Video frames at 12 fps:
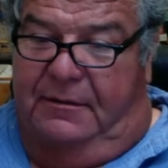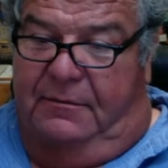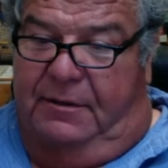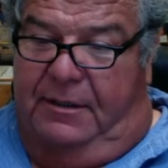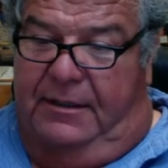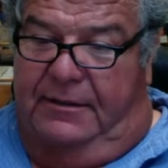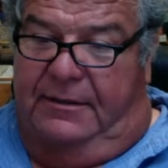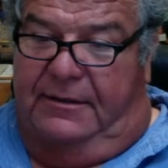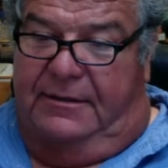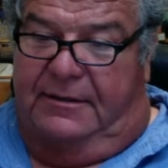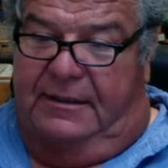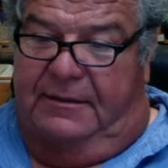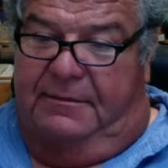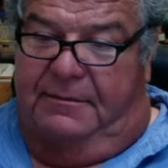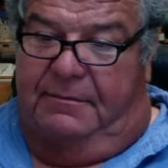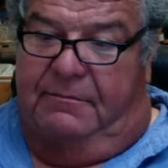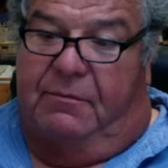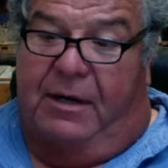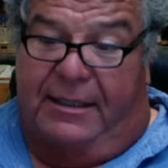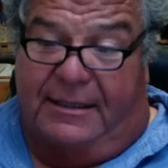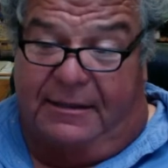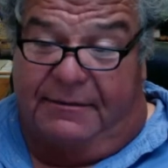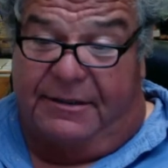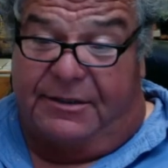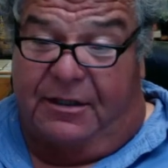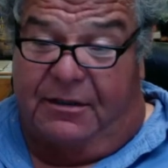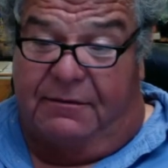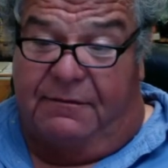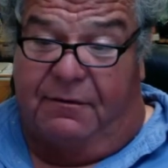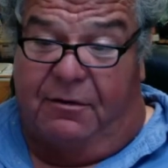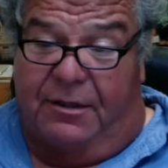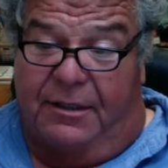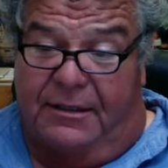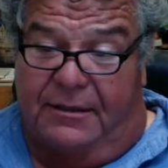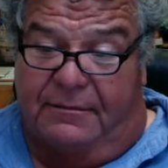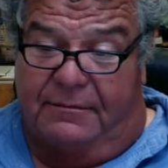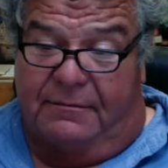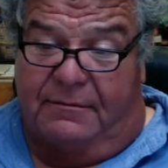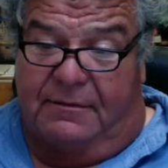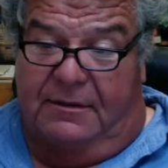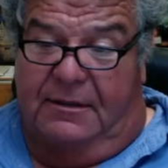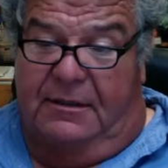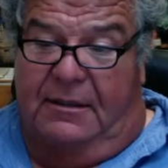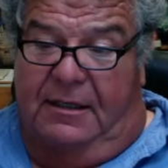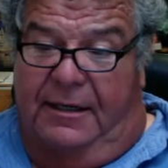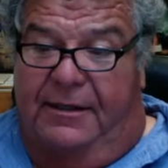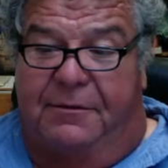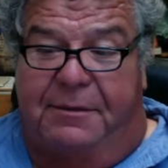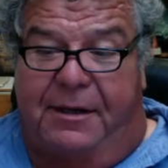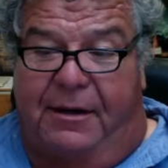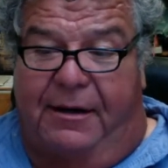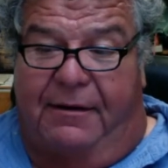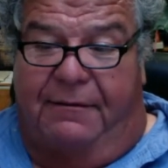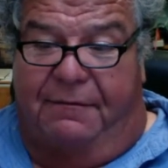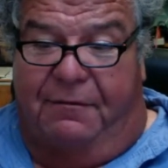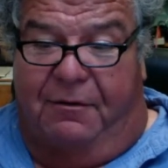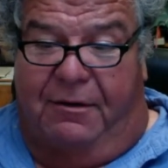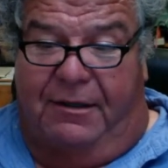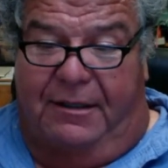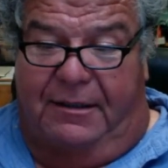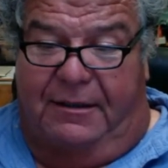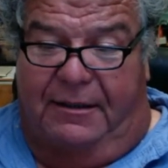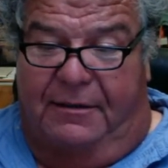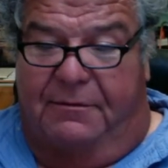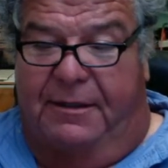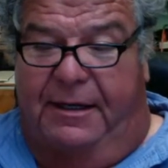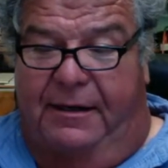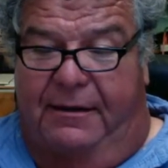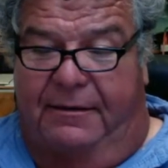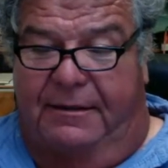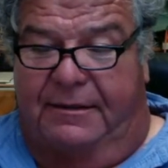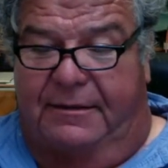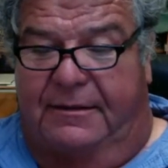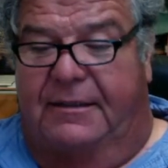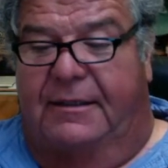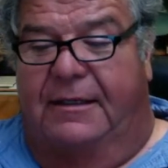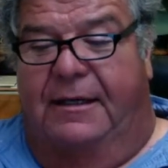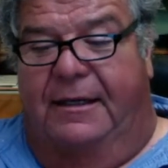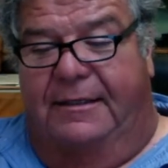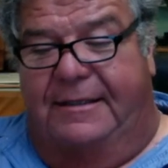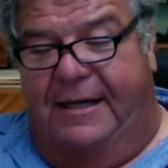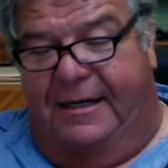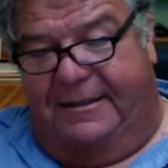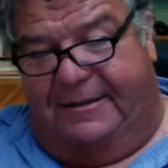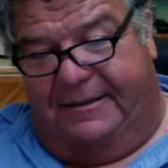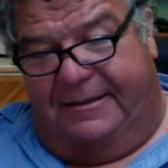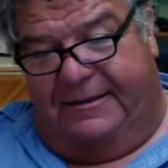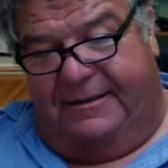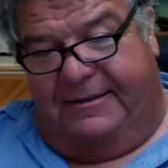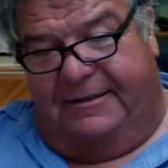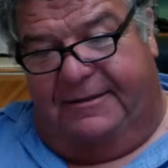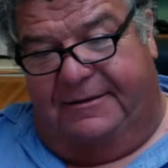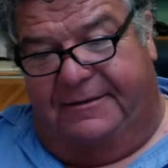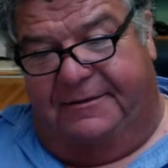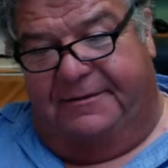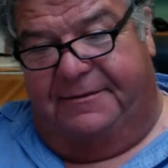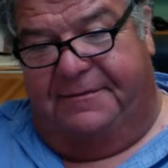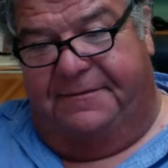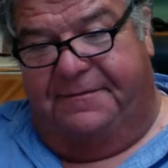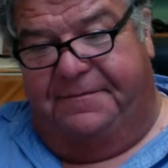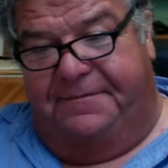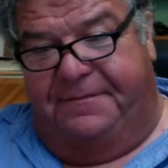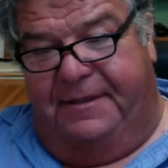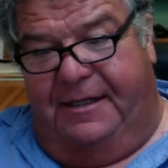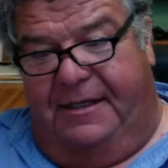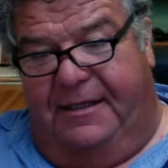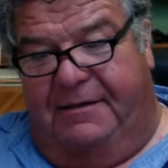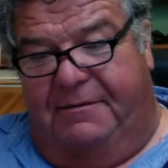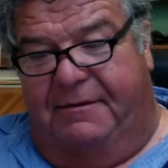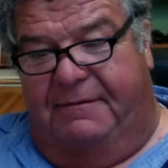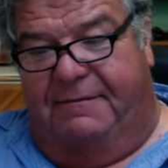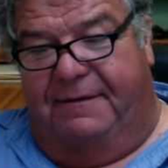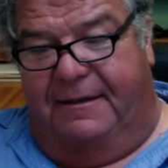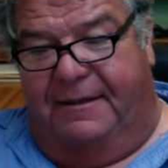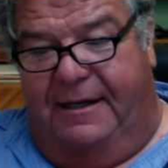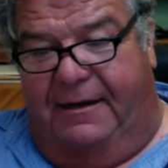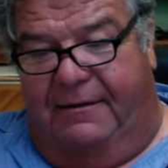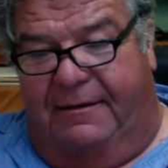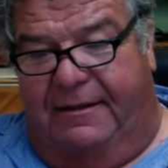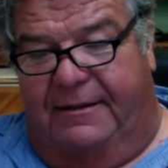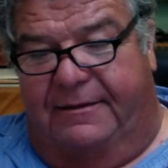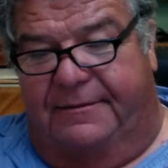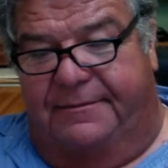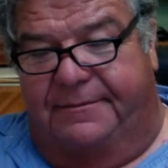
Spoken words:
Ryan, did you see my TV show in Florida? I know we air in Florida. I know we air in Texas. I think we're in Philadelphia.